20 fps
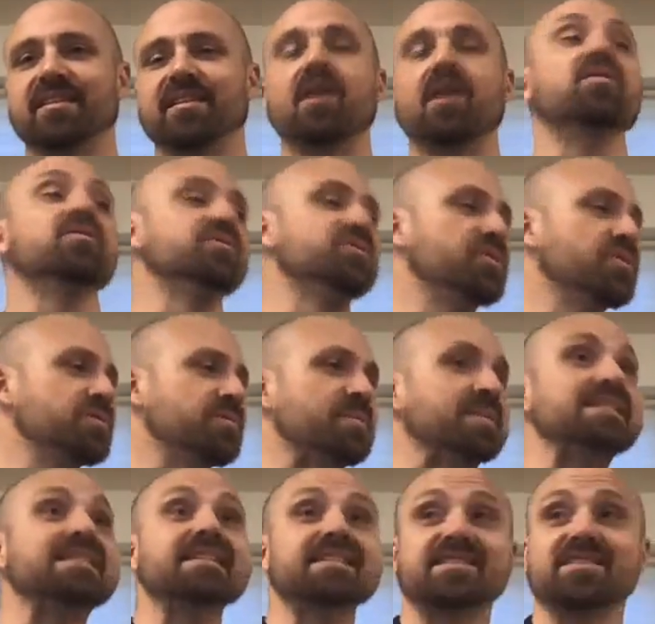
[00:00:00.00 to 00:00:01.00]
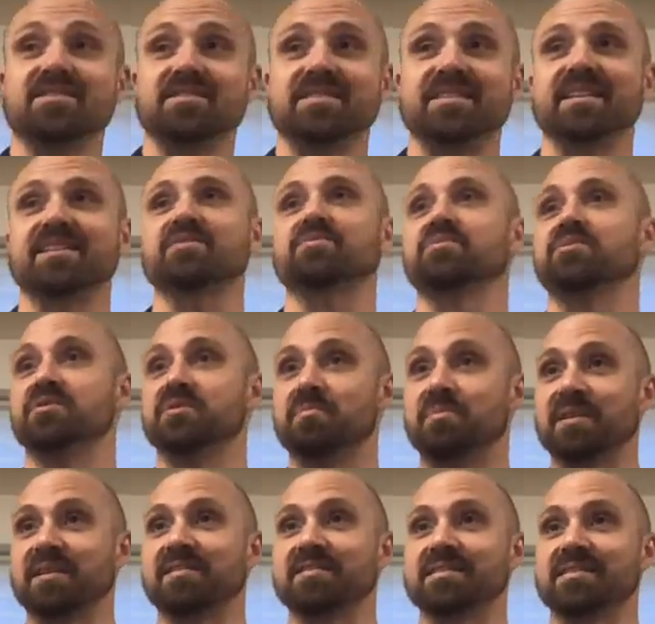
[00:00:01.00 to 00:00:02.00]
Oh, shows him a 626, which is the
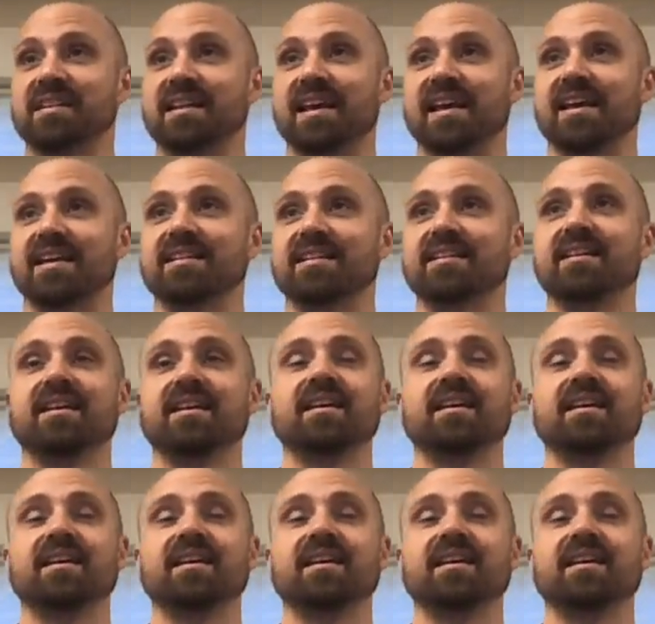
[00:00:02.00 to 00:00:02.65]
big sedan.